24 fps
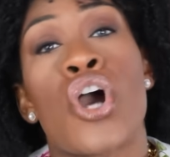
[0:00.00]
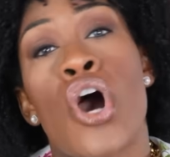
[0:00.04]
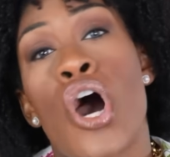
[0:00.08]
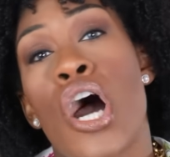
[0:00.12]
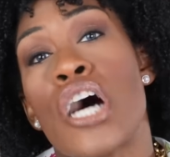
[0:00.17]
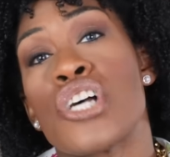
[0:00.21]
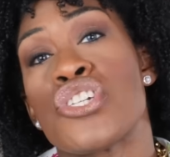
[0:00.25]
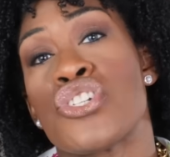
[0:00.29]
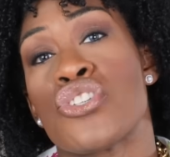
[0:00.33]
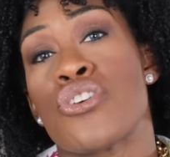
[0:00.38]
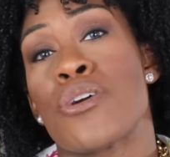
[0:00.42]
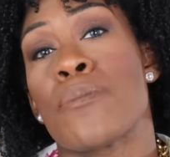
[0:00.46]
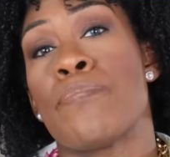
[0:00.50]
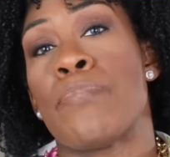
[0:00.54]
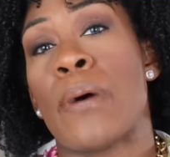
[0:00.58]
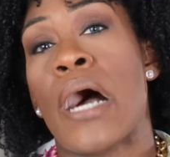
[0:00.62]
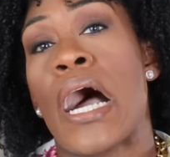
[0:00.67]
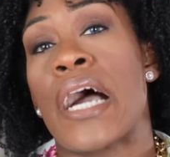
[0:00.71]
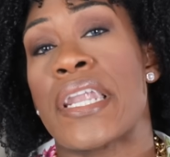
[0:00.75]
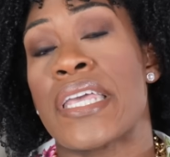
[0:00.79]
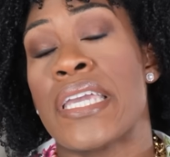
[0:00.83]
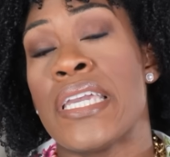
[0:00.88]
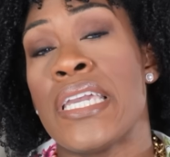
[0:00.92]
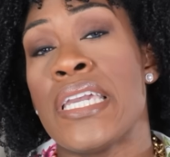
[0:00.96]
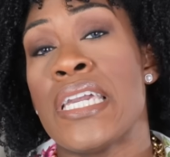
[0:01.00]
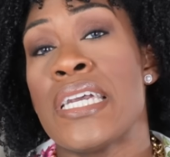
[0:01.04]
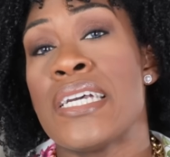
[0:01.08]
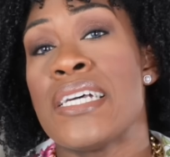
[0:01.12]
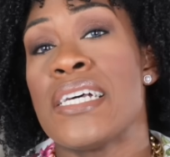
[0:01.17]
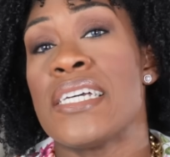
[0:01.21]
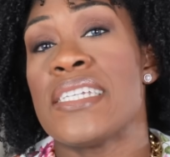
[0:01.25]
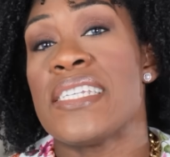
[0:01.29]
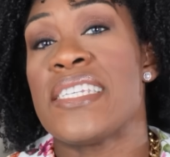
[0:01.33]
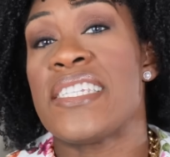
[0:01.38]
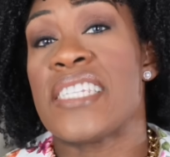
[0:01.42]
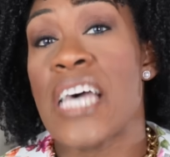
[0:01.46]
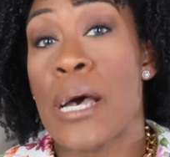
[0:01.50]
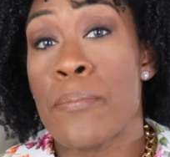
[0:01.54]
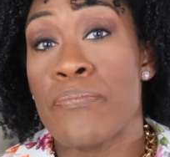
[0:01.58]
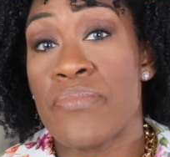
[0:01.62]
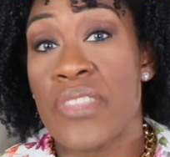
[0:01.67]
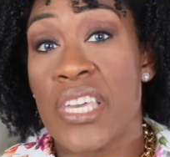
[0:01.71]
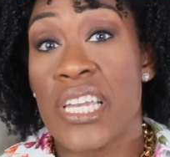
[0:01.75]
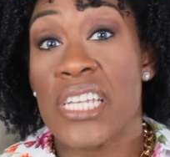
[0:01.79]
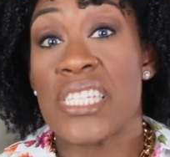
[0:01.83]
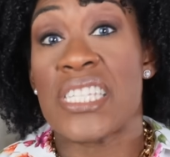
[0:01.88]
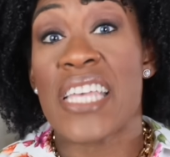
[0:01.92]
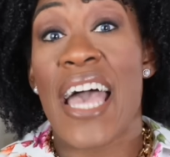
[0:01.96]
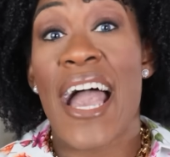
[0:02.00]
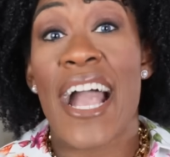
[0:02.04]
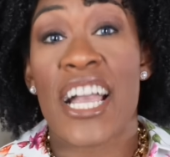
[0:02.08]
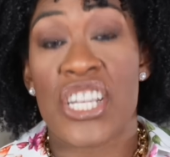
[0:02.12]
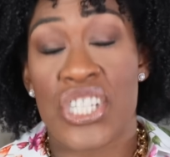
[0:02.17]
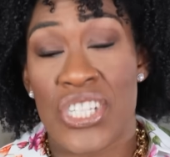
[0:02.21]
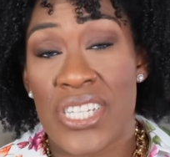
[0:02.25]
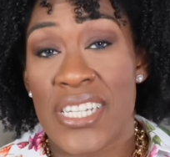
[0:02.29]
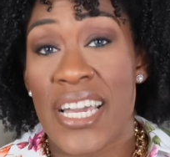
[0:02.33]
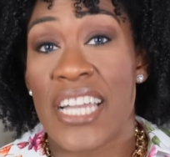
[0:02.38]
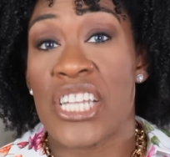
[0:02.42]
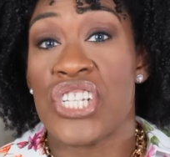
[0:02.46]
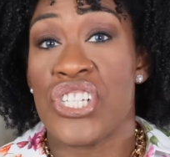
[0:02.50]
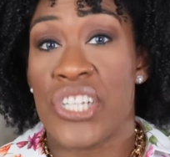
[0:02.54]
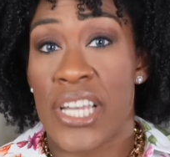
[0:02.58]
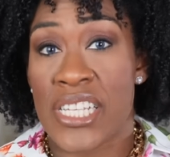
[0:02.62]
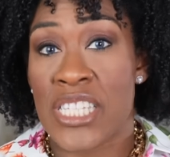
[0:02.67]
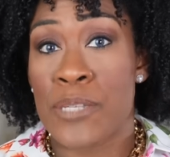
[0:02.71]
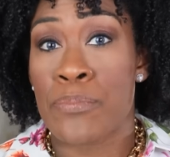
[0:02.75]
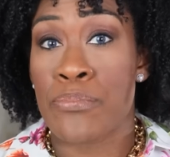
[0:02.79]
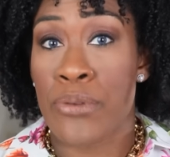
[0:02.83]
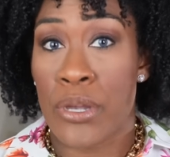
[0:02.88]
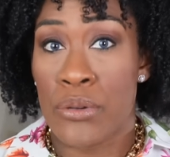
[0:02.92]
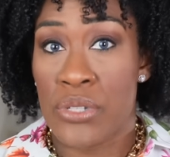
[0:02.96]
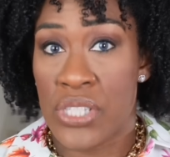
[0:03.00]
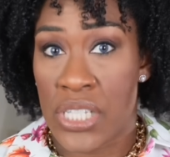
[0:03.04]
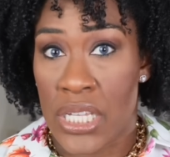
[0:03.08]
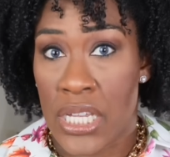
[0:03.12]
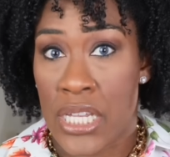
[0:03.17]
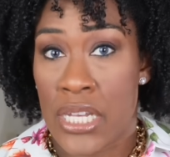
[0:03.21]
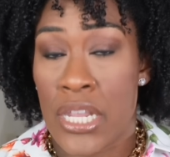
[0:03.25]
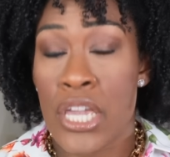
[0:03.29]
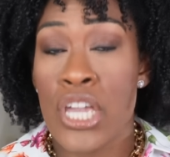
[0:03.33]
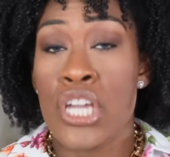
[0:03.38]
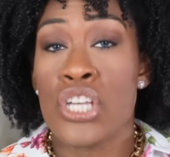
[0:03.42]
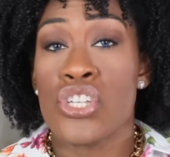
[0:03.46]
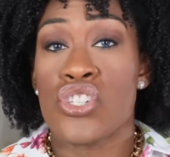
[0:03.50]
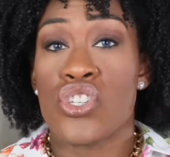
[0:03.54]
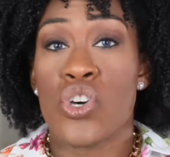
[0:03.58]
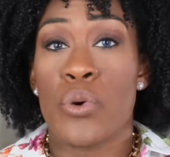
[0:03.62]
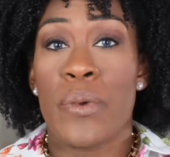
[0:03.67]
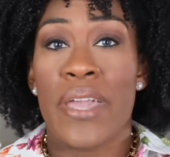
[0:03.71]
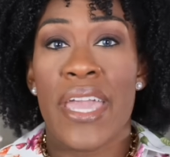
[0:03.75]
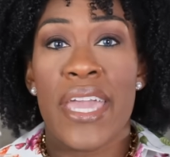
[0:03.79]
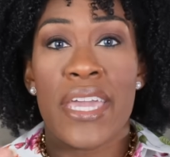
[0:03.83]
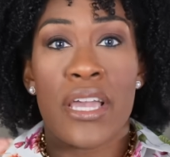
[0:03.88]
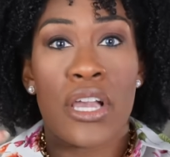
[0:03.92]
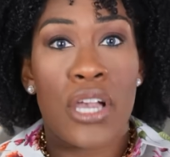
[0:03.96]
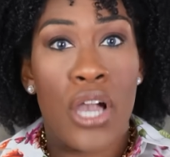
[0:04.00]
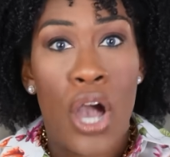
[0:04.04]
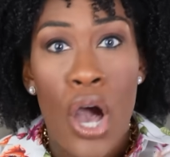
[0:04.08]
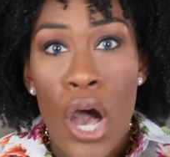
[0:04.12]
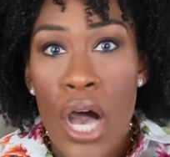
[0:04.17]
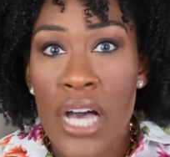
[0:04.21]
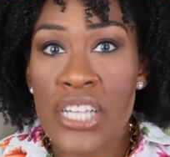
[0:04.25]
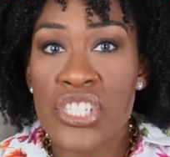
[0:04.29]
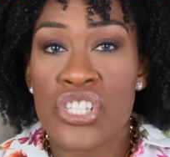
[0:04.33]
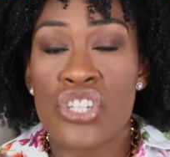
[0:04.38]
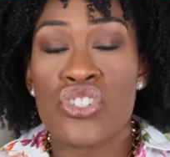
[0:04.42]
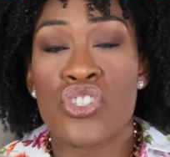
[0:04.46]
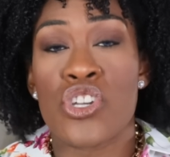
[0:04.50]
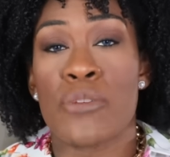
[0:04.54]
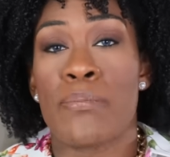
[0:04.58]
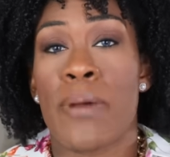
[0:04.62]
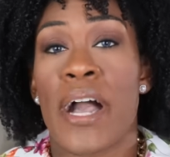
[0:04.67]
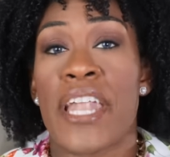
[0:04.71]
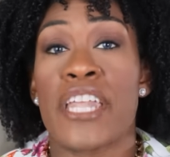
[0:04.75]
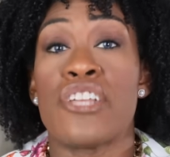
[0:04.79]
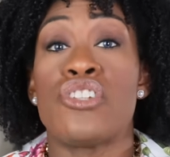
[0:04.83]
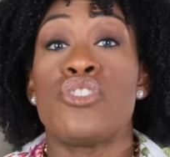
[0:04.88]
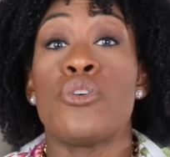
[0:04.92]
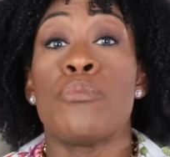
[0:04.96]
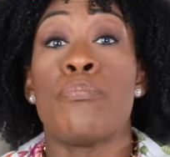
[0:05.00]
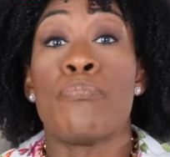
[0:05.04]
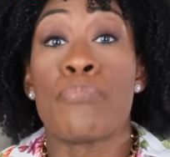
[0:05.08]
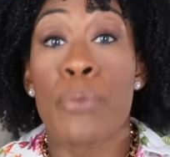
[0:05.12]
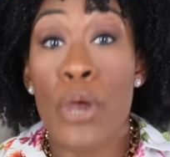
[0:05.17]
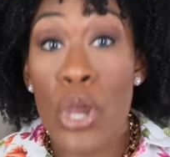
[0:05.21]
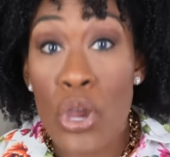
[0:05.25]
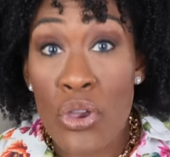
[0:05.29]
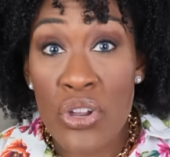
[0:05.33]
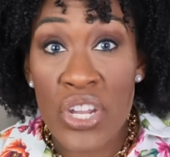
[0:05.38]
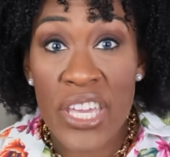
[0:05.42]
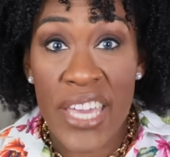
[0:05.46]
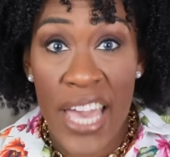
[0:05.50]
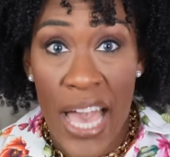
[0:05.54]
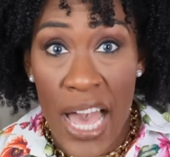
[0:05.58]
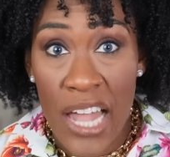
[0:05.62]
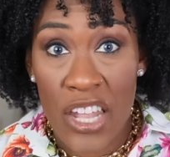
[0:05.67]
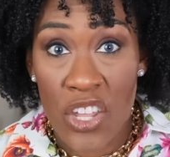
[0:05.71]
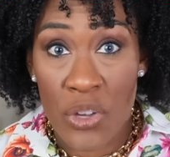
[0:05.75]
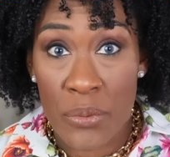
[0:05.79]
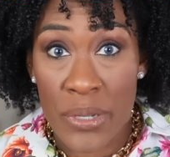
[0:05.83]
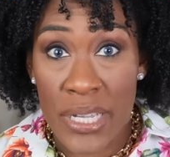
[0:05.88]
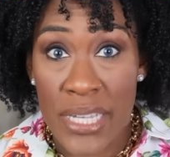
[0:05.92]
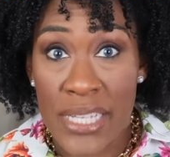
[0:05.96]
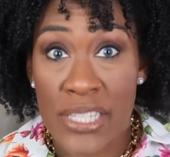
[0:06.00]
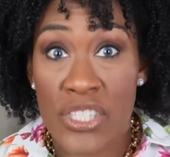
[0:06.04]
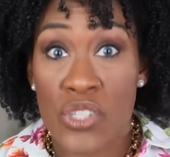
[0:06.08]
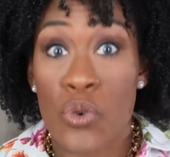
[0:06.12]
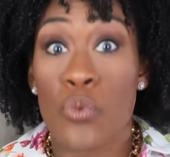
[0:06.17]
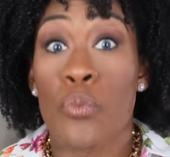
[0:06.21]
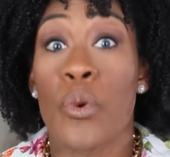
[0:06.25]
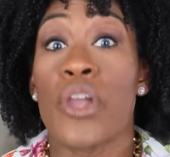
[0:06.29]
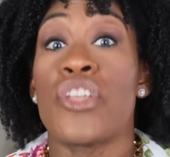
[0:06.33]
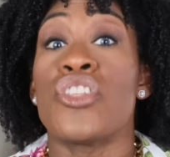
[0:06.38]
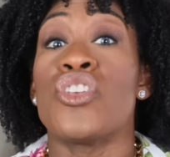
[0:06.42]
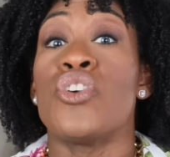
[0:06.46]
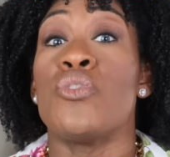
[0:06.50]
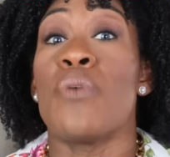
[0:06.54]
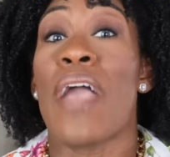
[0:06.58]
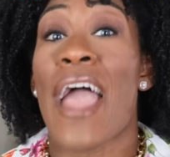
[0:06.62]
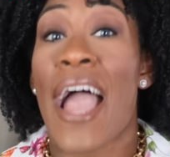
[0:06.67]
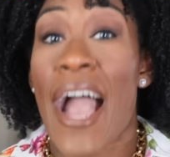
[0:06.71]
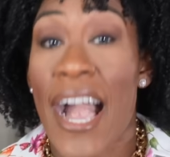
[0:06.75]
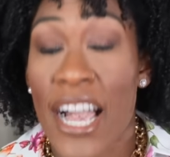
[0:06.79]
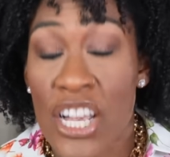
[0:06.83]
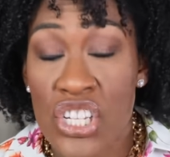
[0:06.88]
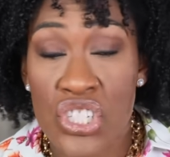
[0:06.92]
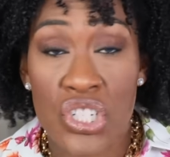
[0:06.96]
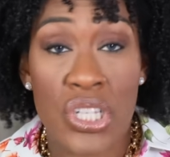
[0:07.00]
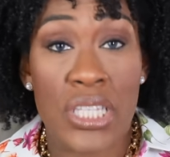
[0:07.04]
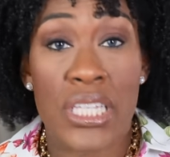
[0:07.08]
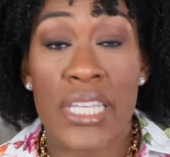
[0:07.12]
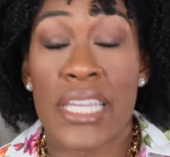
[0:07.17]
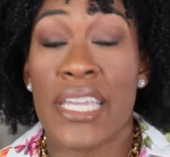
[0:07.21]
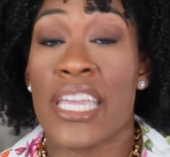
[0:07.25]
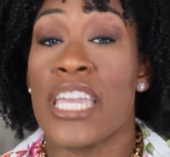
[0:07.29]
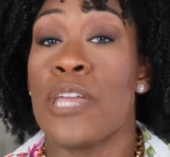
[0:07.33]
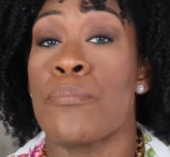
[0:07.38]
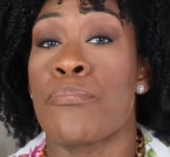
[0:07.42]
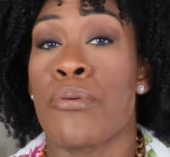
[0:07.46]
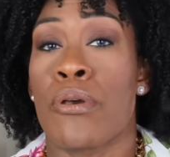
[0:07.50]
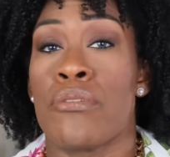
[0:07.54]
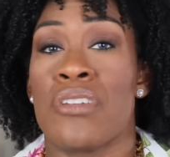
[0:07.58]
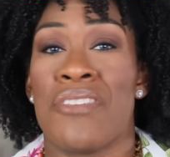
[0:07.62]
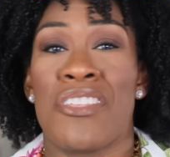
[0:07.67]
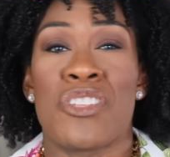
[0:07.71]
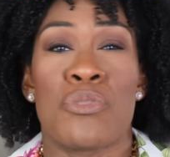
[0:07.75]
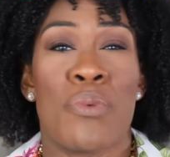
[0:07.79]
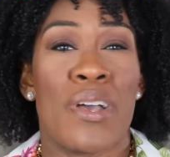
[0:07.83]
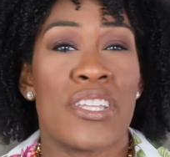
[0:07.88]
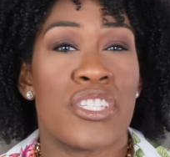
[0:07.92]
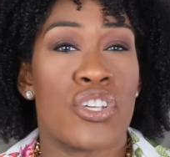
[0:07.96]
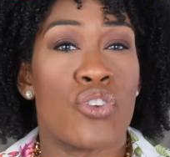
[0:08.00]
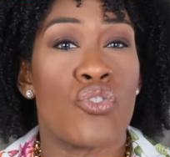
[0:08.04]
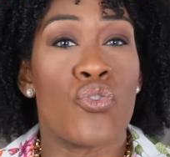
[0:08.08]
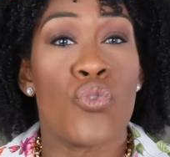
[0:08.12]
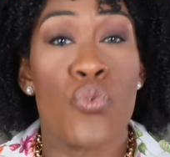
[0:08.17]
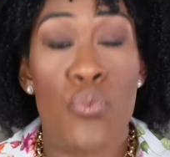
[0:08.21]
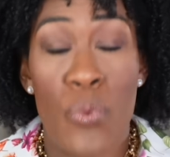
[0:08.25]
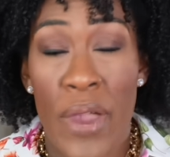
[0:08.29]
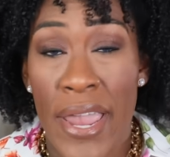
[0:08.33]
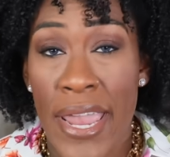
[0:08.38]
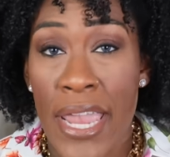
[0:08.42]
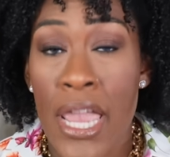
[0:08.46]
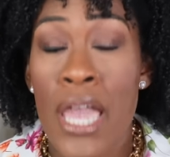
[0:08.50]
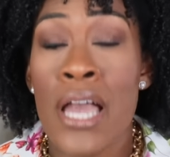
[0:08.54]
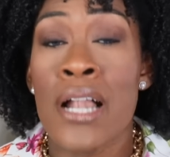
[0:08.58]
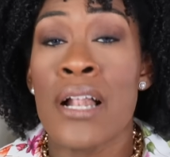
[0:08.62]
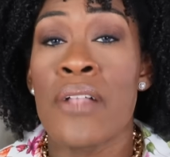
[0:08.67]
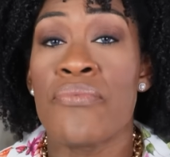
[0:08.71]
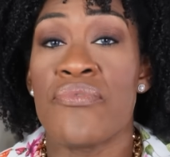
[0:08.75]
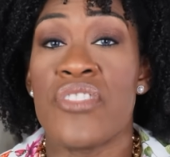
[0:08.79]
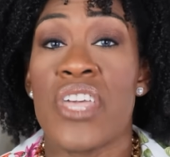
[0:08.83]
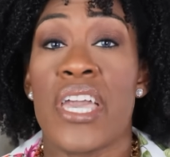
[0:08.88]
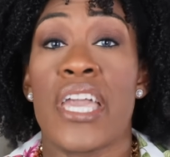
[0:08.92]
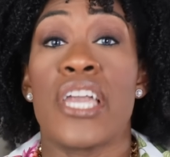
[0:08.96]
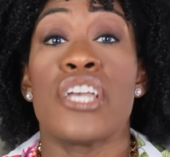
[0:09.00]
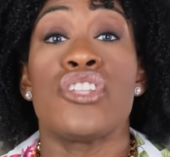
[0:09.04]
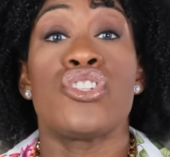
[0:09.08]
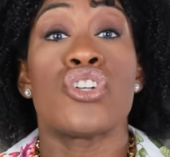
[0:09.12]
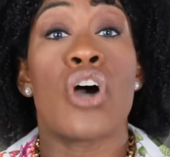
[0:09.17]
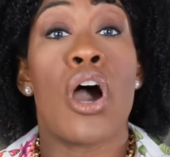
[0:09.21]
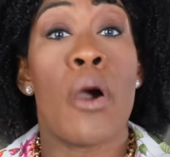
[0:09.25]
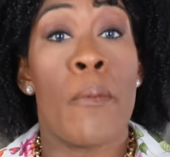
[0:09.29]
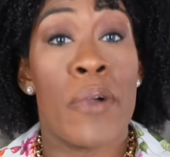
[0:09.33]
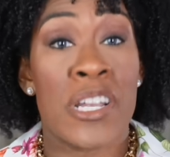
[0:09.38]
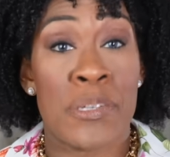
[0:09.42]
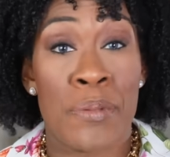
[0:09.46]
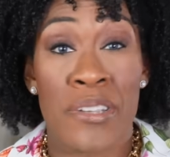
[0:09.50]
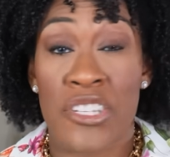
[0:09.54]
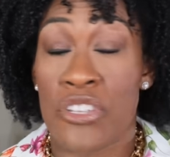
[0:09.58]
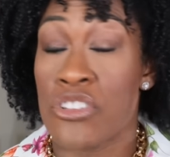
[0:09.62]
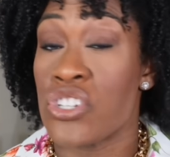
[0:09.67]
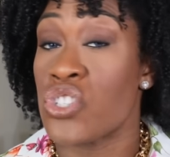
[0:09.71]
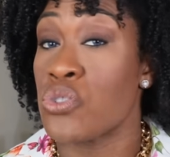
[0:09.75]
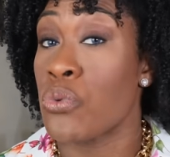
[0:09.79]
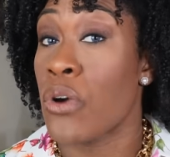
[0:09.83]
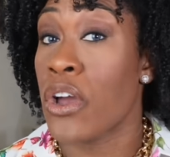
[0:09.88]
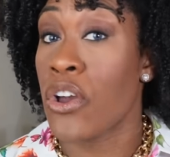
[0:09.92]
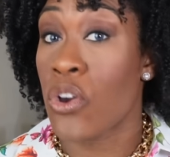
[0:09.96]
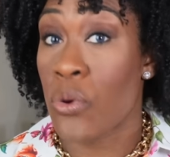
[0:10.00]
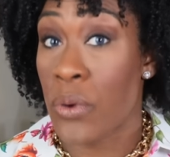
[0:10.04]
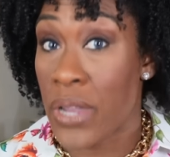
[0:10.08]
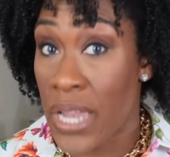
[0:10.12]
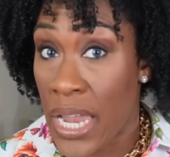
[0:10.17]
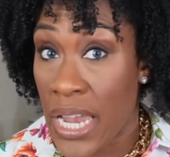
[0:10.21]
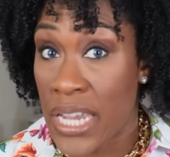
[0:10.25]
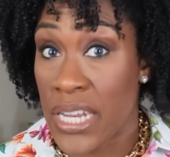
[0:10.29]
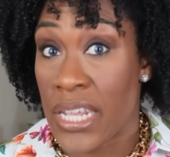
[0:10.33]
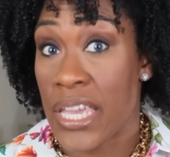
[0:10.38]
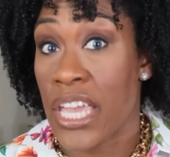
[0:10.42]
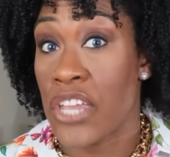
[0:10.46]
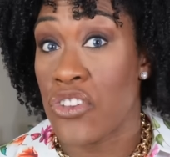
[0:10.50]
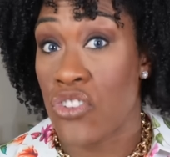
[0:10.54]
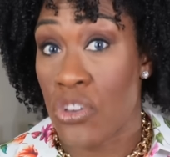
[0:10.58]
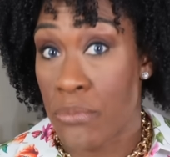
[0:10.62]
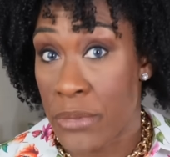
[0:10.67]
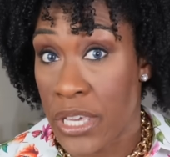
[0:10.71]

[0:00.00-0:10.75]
costs your body something to actually digest protein. So it causes your body to burn calories when you actually eat protein. That's why it's a great thing to always make sure that you are creating in your